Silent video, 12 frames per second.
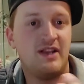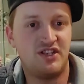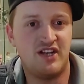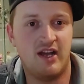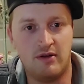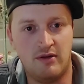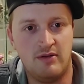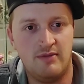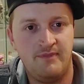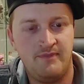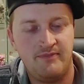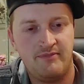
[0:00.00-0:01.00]
my channel.
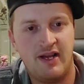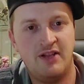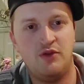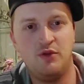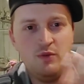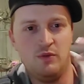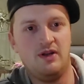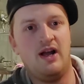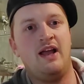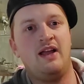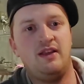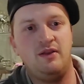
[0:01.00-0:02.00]
I do uh,
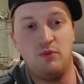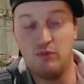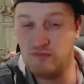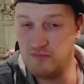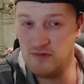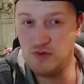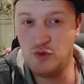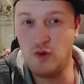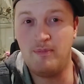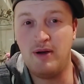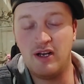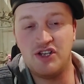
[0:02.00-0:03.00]
I do
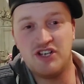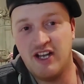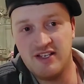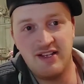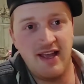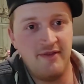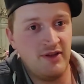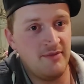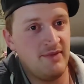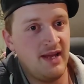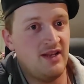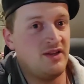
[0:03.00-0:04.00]
apologize I have not
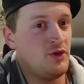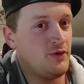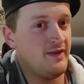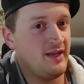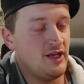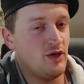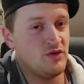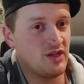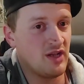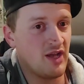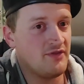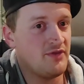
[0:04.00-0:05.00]
made new videos in
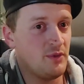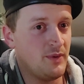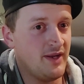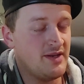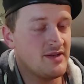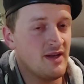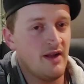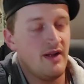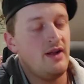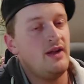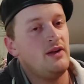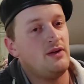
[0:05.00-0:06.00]
the last few weeks
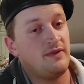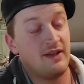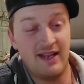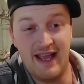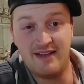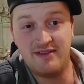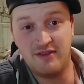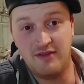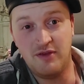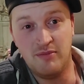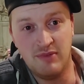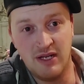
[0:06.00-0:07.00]
or in the last uh,
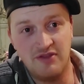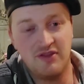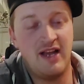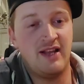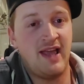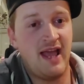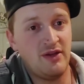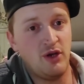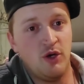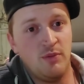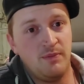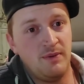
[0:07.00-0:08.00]
few months. I had
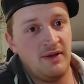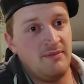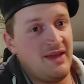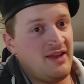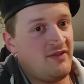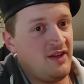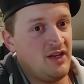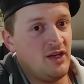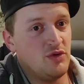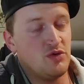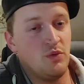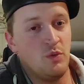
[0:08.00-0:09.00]
hope uh, make
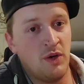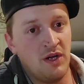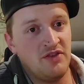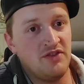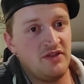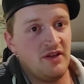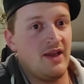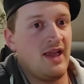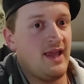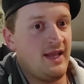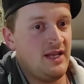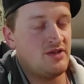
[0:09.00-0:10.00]
videos once
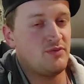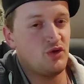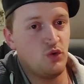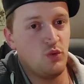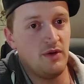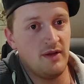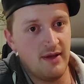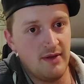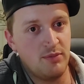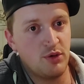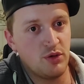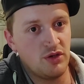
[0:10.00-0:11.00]
each two
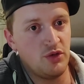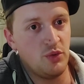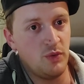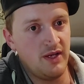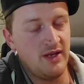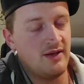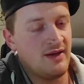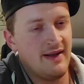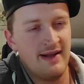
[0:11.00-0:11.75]
per two week,